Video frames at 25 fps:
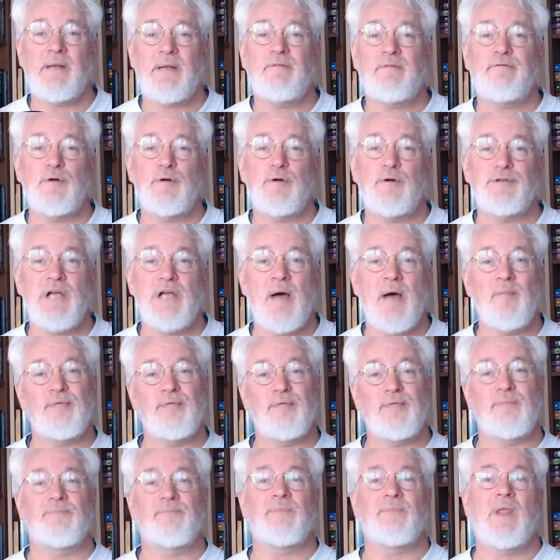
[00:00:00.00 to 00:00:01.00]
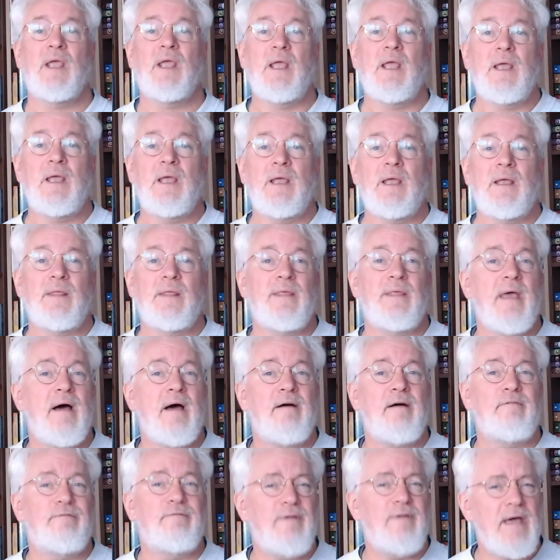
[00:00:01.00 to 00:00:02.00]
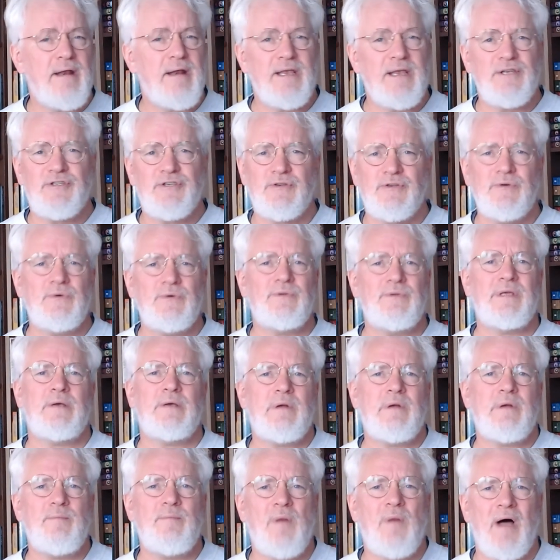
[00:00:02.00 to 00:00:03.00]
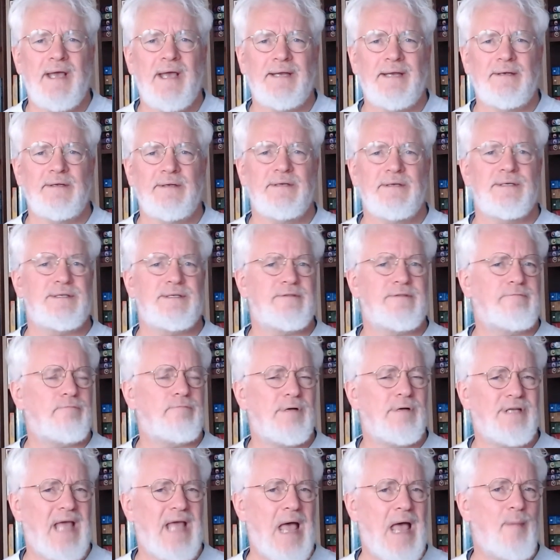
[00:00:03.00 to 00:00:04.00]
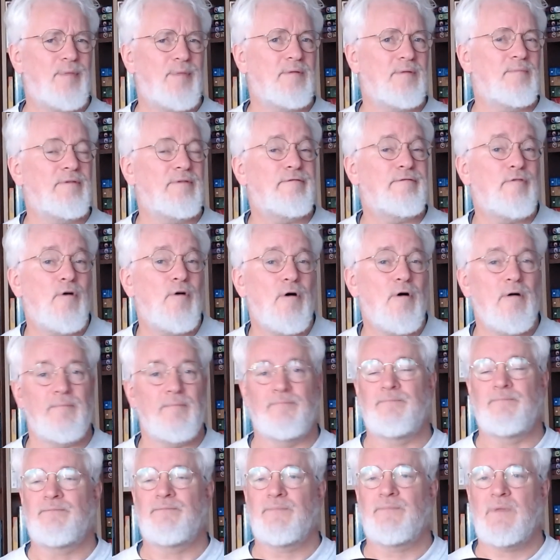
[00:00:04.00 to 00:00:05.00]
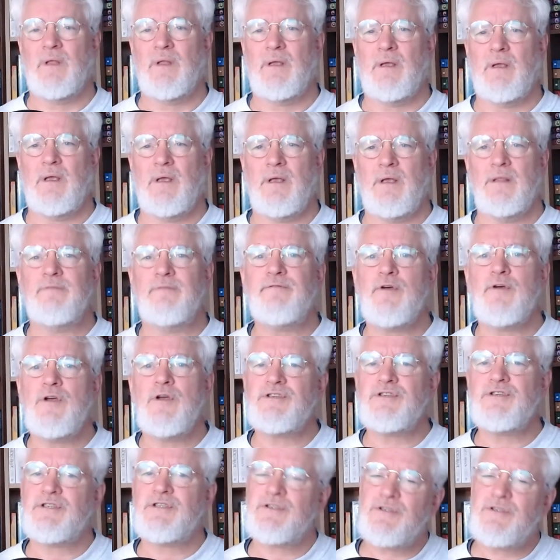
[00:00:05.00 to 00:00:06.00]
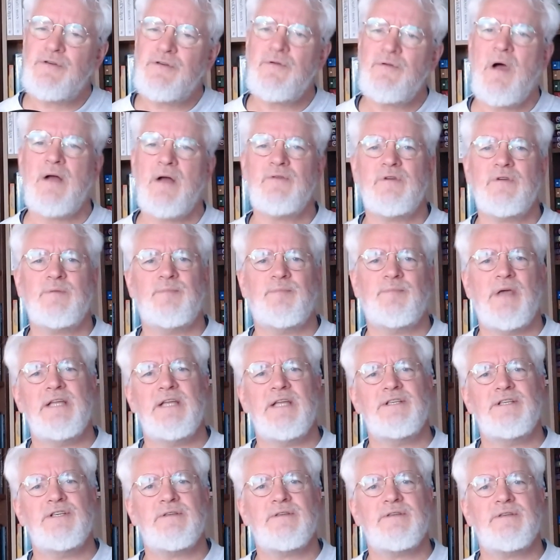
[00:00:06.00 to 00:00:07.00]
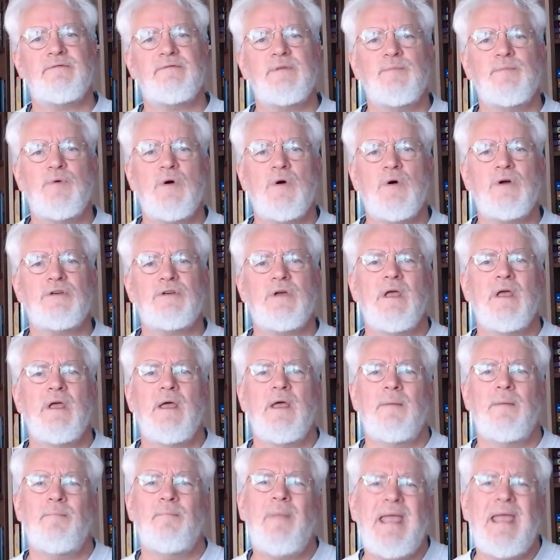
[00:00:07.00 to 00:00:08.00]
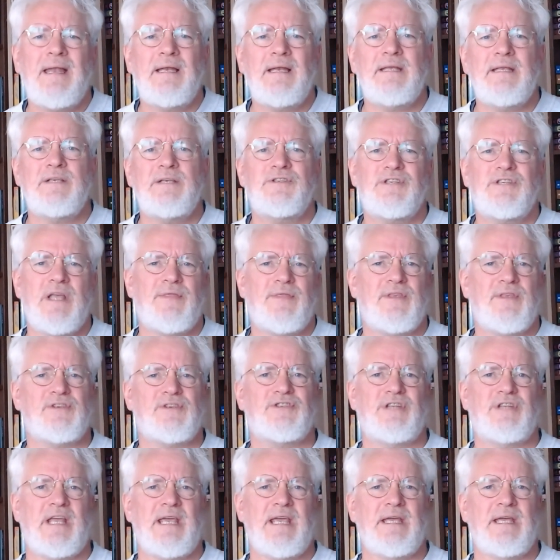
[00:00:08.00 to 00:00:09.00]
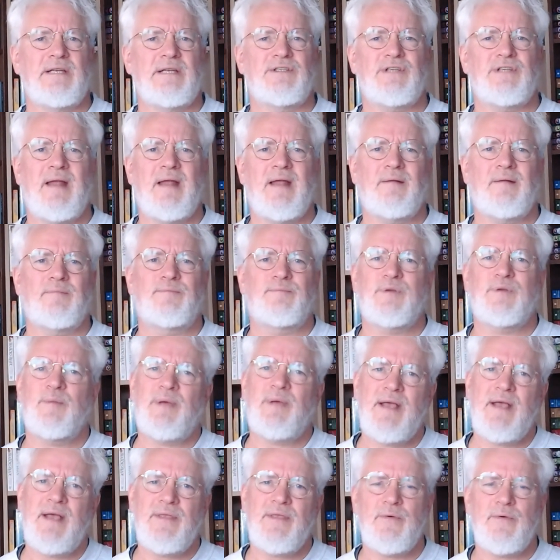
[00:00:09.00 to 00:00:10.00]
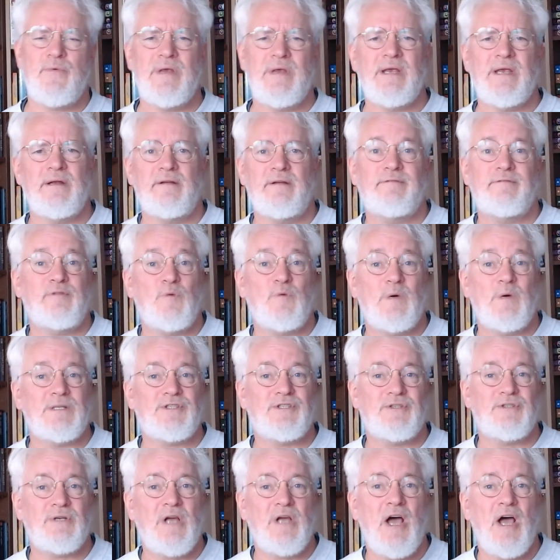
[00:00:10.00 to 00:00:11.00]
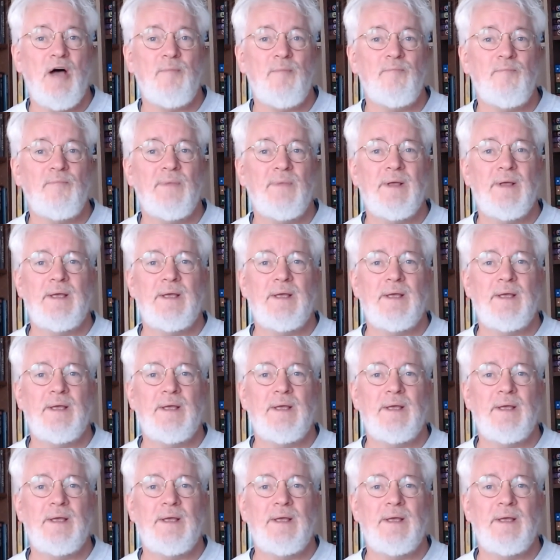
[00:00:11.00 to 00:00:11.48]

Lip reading: info dump. They are very soothing reminders of what happened before. The first 200 pages of the book mainly set the stage and prepare the reader for what's to come.